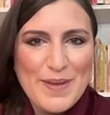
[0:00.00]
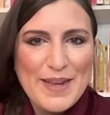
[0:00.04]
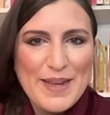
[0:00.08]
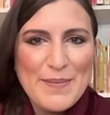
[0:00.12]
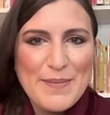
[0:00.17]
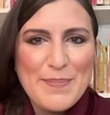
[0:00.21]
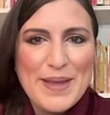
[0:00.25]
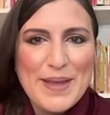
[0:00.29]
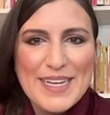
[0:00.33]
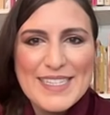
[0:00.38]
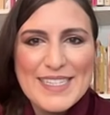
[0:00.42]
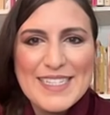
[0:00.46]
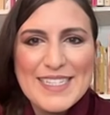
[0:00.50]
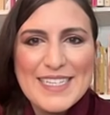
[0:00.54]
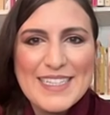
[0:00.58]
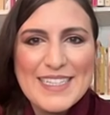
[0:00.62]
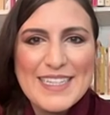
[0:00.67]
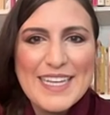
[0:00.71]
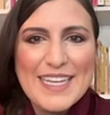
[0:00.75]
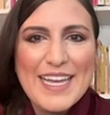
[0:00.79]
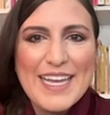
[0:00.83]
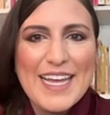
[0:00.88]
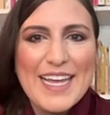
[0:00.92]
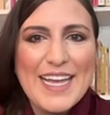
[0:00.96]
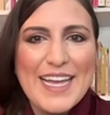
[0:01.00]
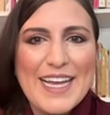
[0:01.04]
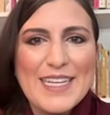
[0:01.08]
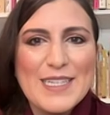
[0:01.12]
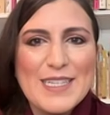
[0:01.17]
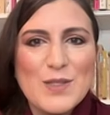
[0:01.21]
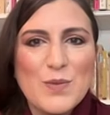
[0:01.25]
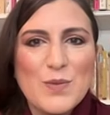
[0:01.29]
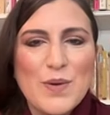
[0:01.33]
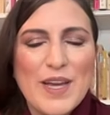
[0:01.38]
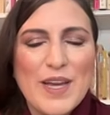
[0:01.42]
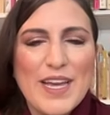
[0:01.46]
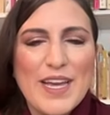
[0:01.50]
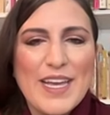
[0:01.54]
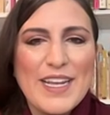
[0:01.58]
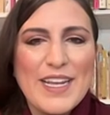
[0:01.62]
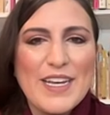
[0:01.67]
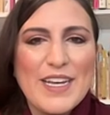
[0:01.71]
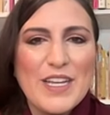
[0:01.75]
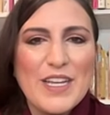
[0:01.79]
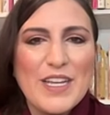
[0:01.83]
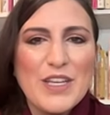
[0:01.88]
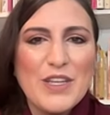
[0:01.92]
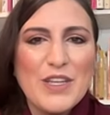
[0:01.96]
And basically, it's
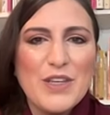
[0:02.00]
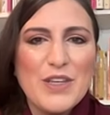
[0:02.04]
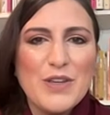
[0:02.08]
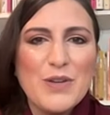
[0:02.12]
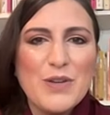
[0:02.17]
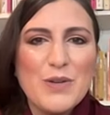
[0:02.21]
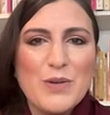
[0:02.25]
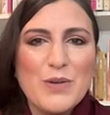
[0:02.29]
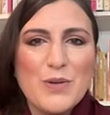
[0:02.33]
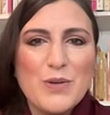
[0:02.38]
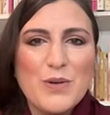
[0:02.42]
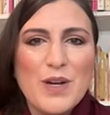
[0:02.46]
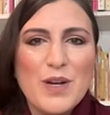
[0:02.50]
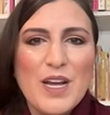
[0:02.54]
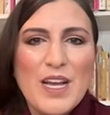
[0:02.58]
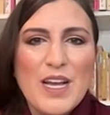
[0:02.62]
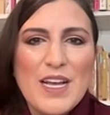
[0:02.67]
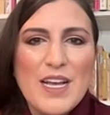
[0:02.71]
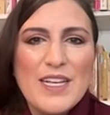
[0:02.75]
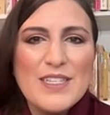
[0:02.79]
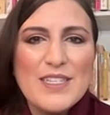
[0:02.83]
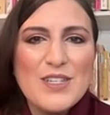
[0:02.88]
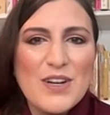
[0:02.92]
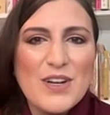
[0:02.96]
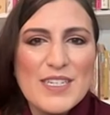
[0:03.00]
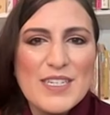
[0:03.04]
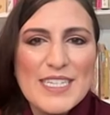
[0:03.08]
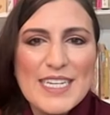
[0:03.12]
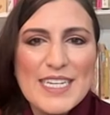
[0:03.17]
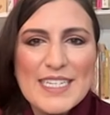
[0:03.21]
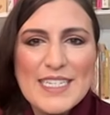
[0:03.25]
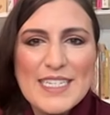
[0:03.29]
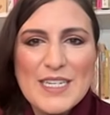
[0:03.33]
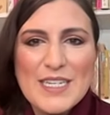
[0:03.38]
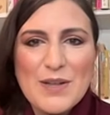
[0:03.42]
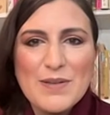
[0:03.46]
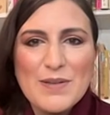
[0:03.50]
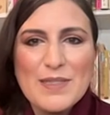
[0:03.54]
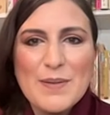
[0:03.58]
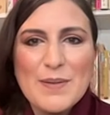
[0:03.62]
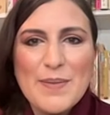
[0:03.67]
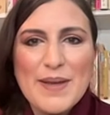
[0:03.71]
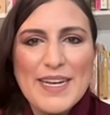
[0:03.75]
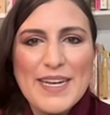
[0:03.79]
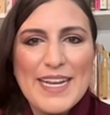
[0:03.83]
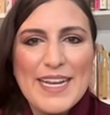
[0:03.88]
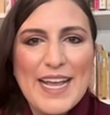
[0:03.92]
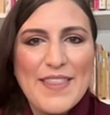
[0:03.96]
when you start to get to know
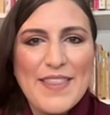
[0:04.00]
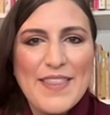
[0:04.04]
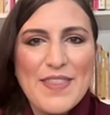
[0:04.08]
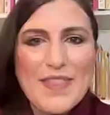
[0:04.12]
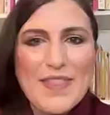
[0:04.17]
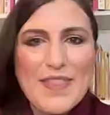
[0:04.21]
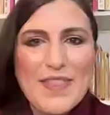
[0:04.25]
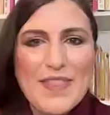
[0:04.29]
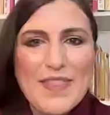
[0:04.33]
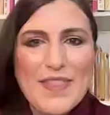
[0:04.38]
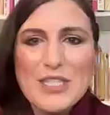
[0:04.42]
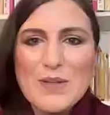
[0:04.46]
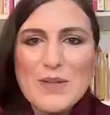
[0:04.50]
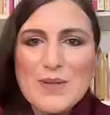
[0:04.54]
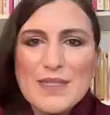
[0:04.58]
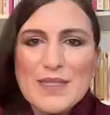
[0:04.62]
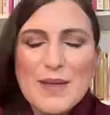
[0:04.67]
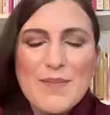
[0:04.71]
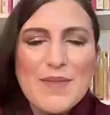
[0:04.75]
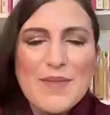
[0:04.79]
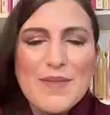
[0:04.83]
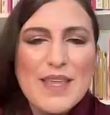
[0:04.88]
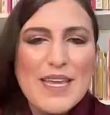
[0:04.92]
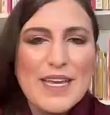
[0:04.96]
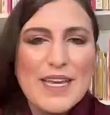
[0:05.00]
somebody and then they do something.